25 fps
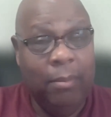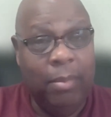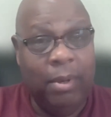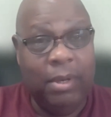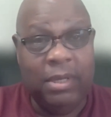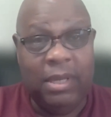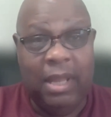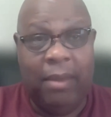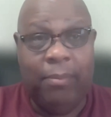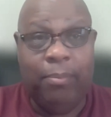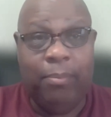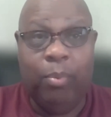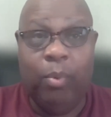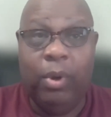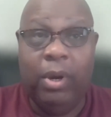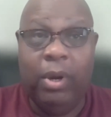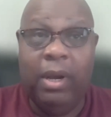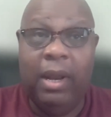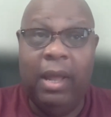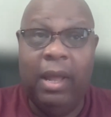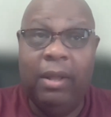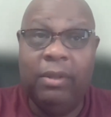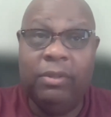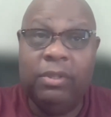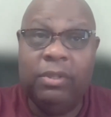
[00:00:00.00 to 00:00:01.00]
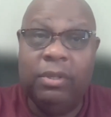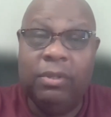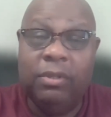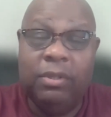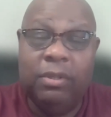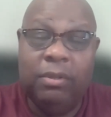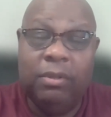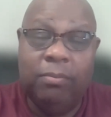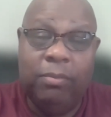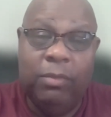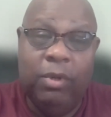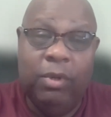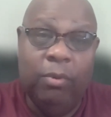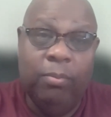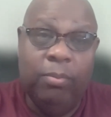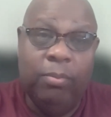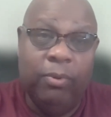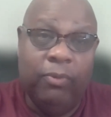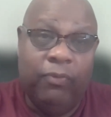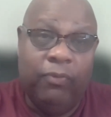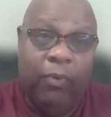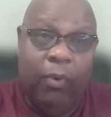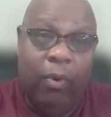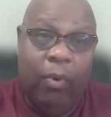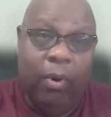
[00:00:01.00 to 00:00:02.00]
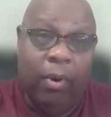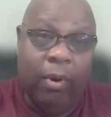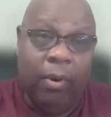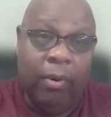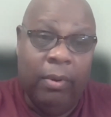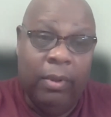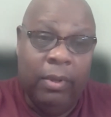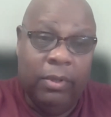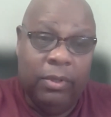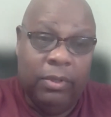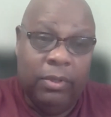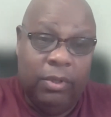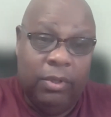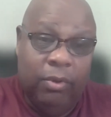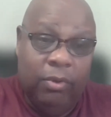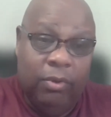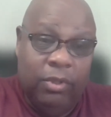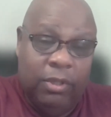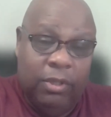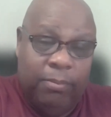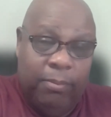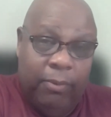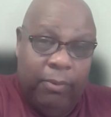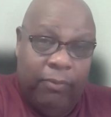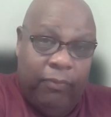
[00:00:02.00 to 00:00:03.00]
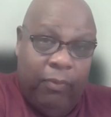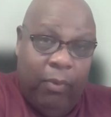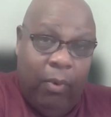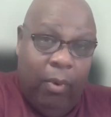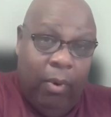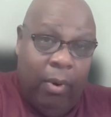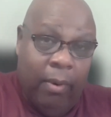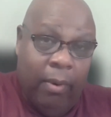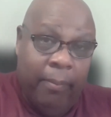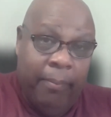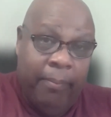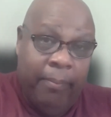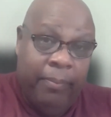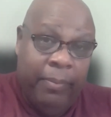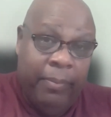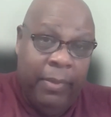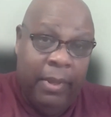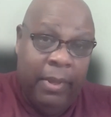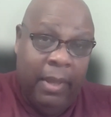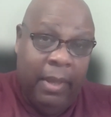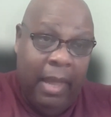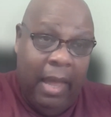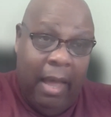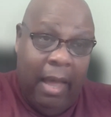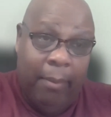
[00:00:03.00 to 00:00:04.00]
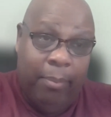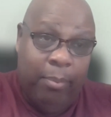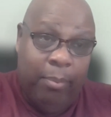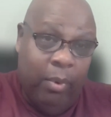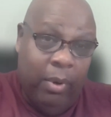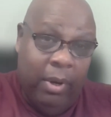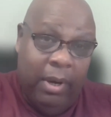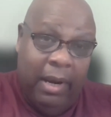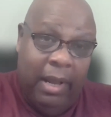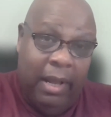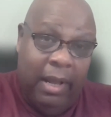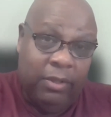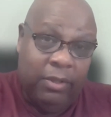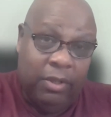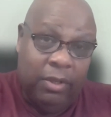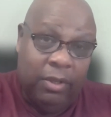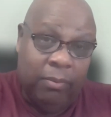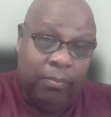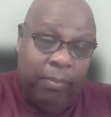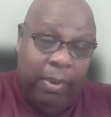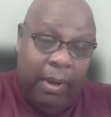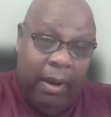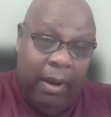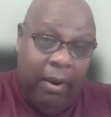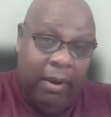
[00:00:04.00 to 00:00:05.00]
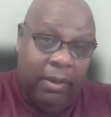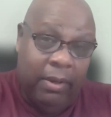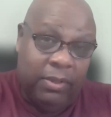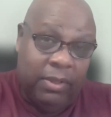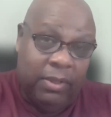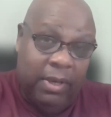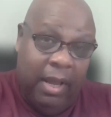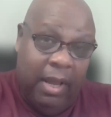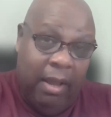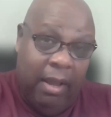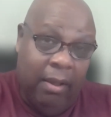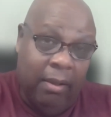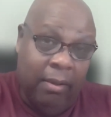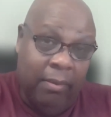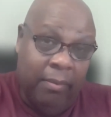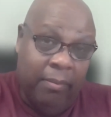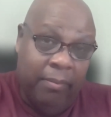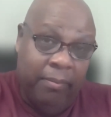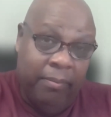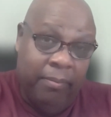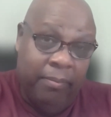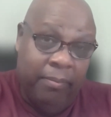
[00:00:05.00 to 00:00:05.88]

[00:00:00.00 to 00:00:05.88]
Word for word: But as I pointed out to you before, students before, I'll point it out to parents now.